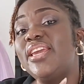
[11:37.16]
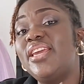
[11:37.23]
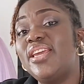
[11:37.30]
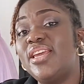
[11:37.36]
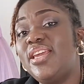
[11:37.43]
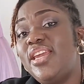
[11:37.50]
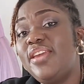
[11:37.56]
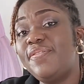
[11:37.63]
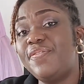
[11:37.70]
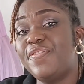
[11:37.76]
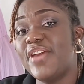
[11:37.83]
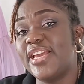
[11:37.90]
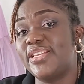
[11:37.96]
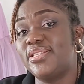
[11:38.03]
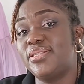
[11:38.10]

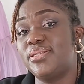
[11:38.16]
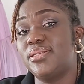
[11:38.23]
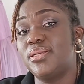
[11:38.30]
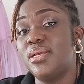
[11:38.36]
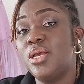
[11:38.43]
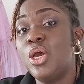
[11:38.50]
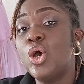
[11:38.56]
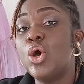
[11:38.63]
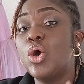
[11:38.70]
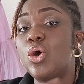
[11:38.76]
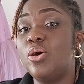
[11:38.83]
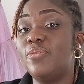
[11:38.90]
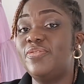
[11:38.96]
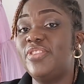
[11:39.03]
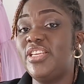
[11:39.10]
effects
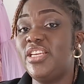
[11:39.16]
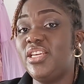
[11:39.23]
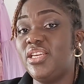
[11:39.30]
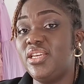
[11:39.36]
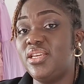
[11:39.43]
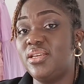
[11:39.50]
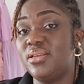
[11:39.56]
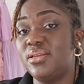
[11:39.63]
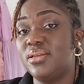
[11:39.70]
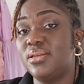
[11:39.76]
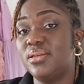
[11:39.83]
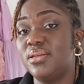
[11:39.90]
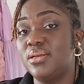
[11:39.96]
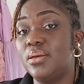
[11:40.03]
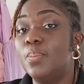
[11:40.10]
of the
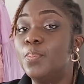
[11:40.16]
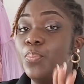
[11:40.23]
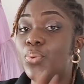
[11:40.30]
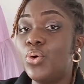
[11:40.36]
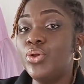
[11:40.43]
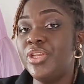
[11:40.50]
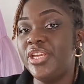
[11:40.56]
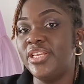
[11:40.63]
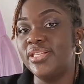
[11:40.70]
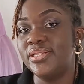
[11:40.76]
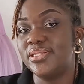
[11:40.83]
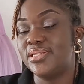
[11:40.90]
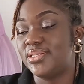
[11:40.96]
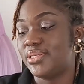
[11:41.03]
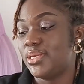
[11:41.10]
bonings